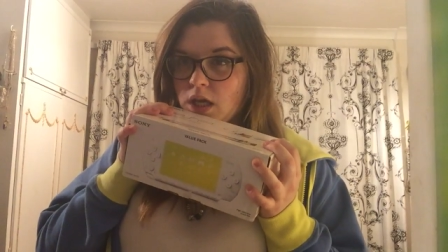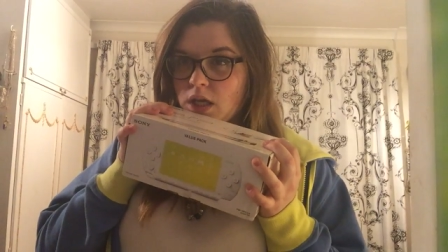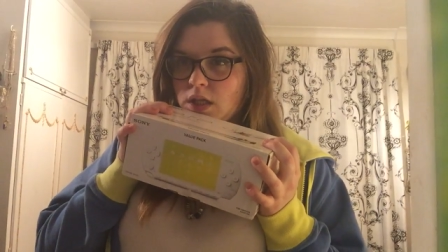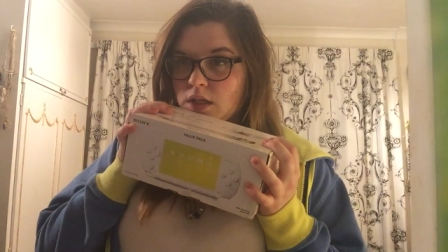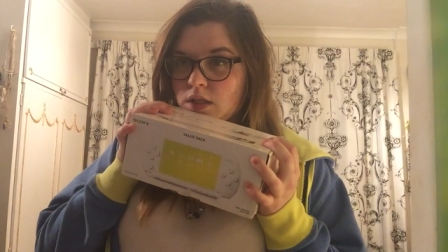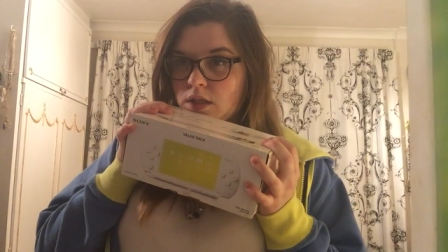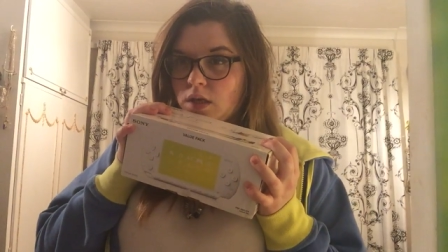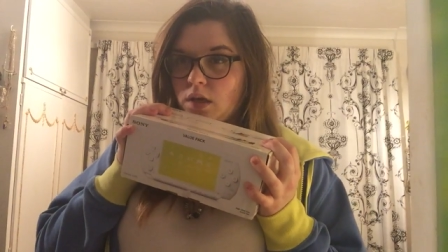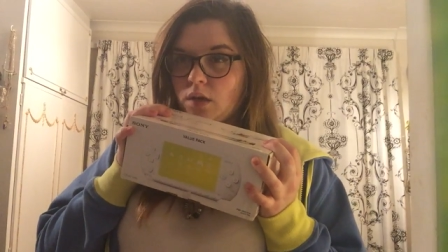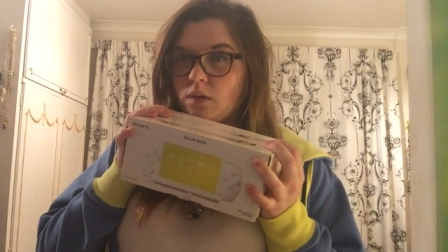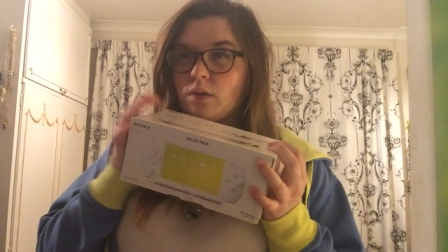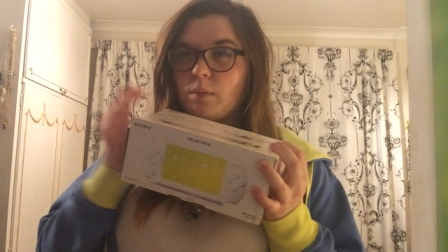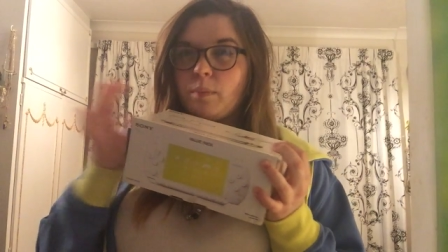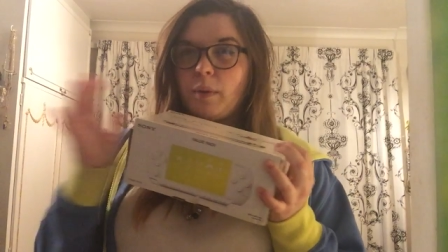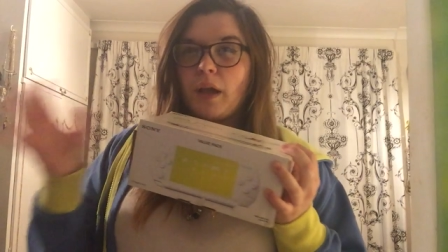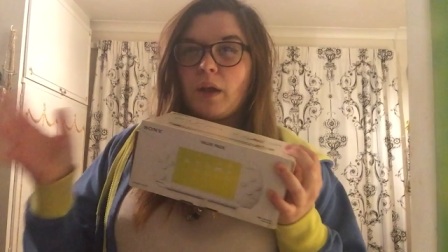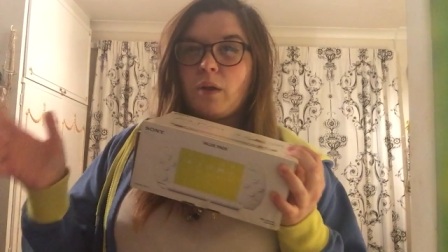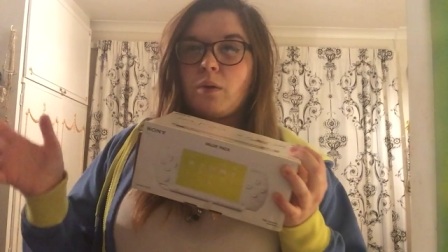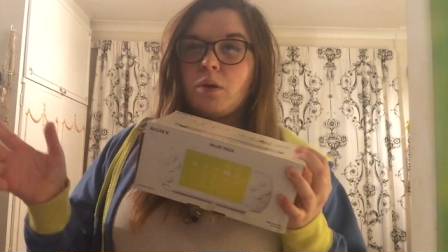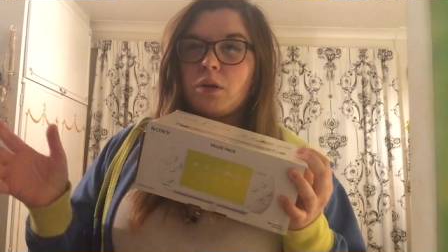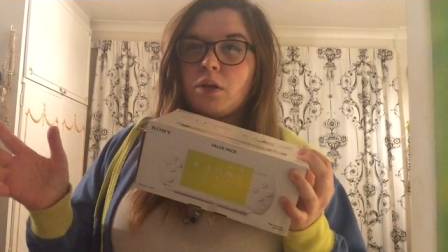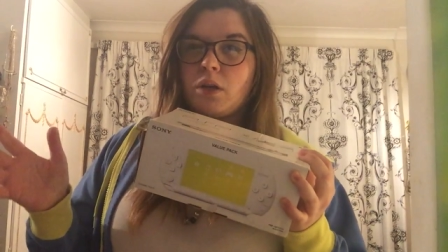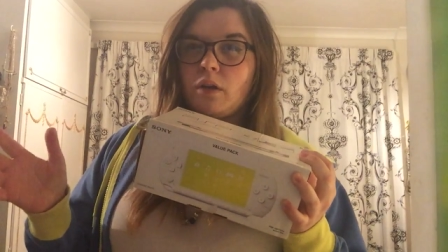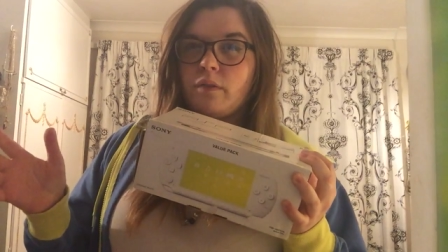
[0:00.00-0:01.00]
So the
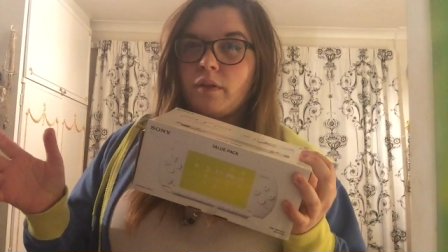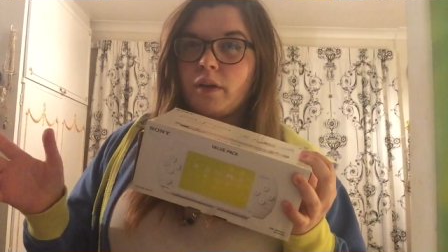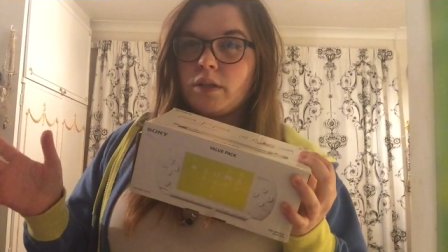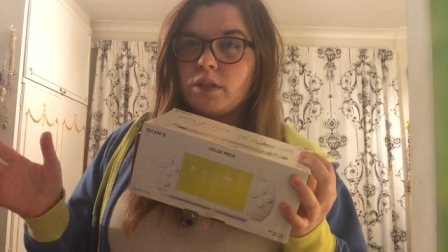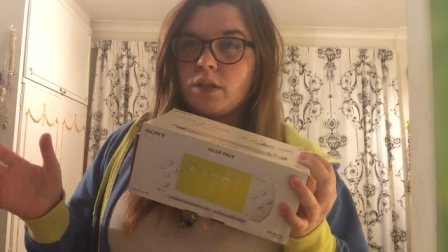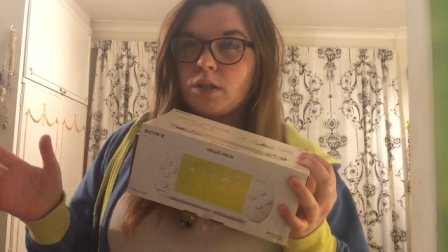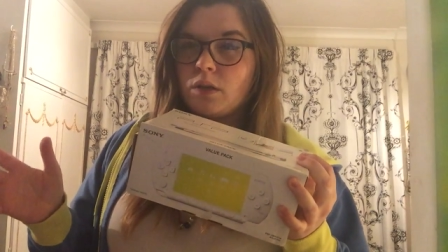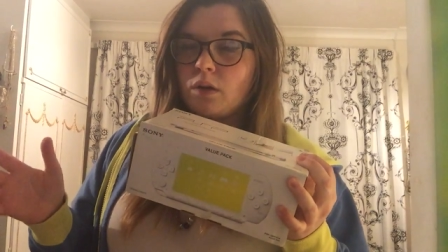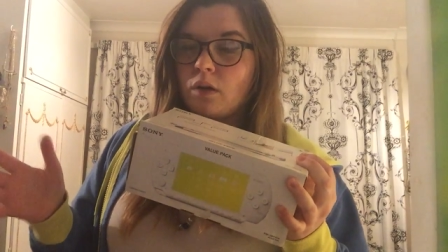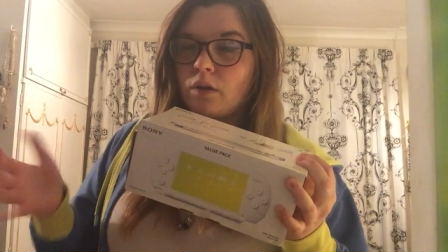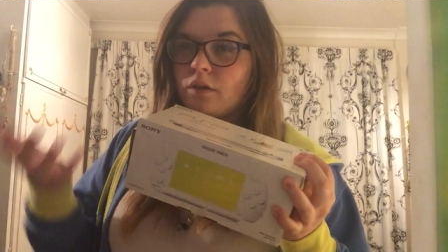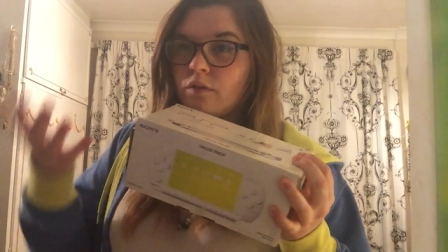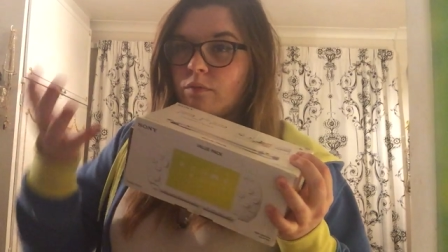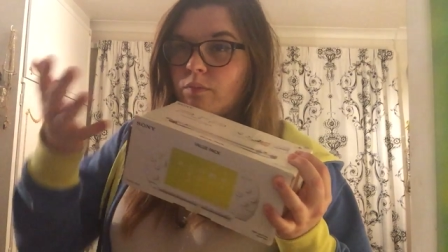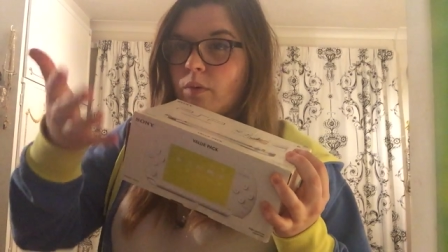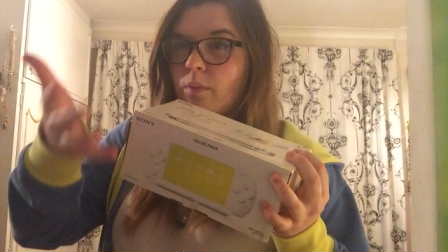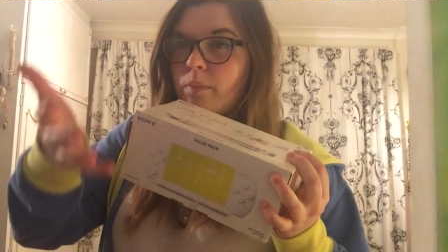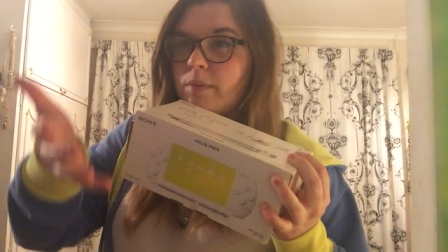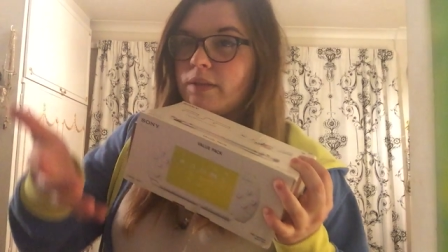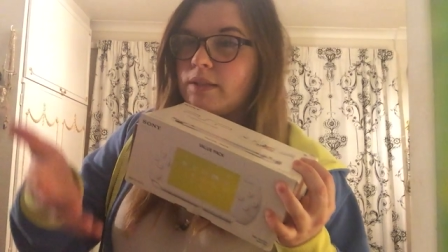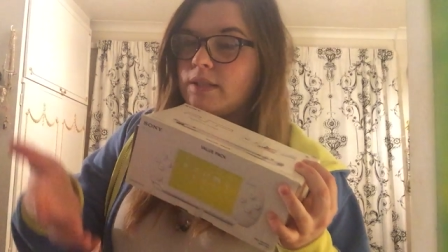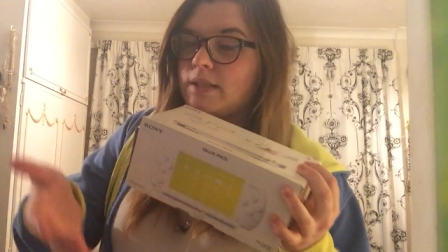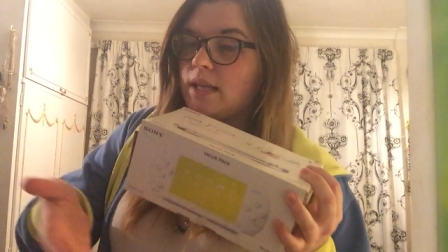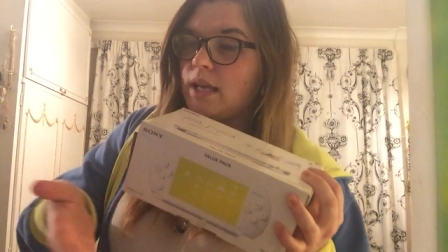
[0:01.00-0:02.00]
black one I've actually got, you've
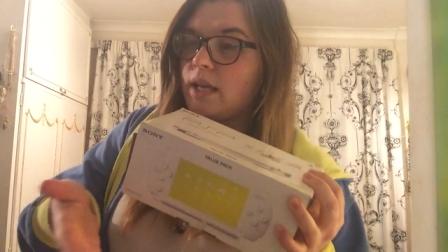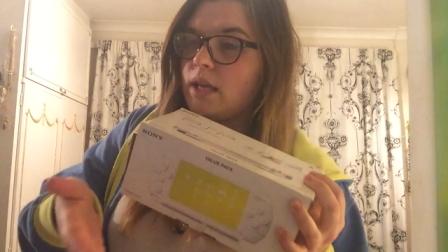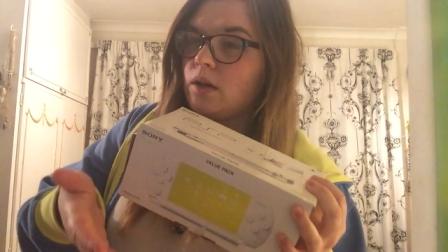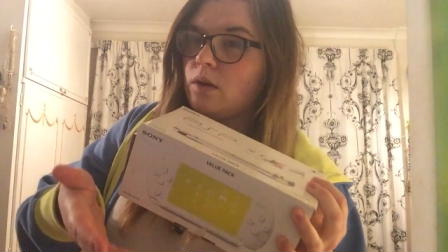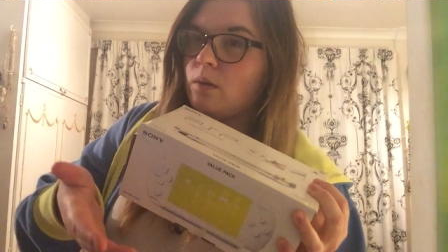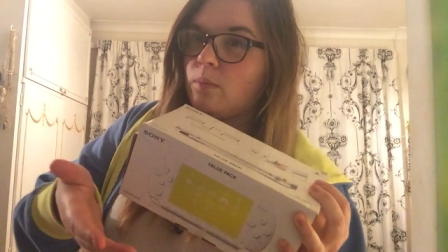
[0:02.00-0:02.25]
probably seen